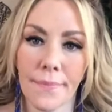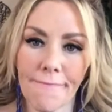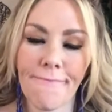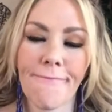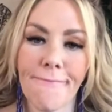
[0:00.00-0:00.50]

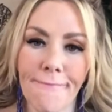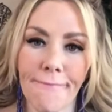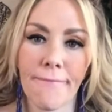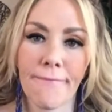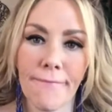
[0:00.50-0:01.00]

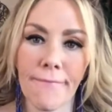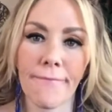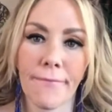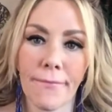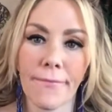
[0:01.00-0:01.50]

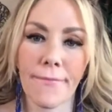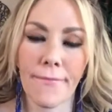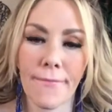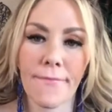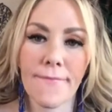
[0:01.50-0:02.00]

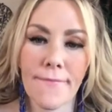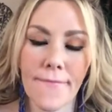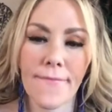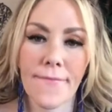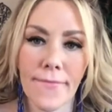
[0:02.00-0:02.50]

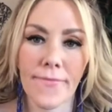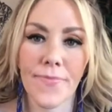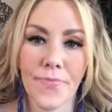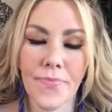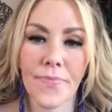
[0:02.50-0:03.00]

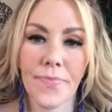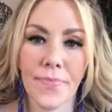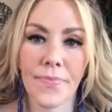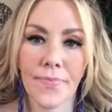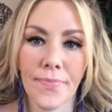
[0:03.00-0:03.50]

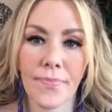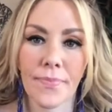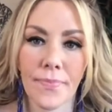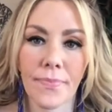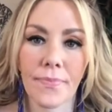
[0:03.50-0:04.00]

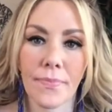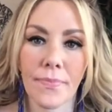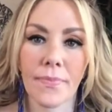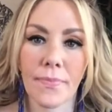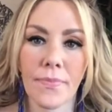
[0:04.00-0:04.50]

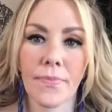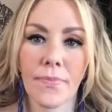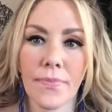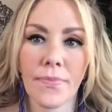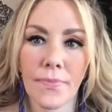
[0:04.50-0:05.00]

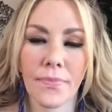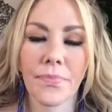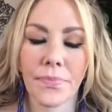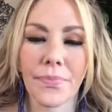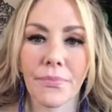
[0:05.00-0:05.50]

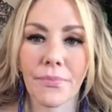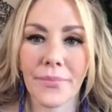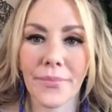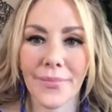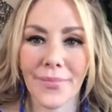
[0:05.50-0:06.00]

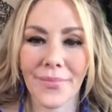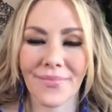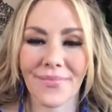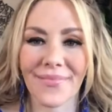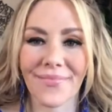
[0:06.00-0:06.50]

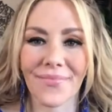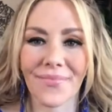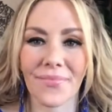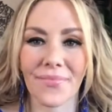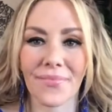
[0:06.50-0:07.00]

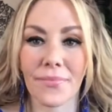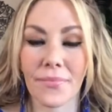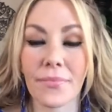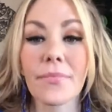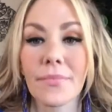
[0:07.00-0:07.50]

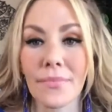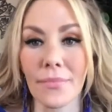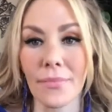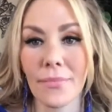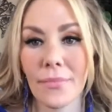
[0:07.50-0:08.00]
(not speaking)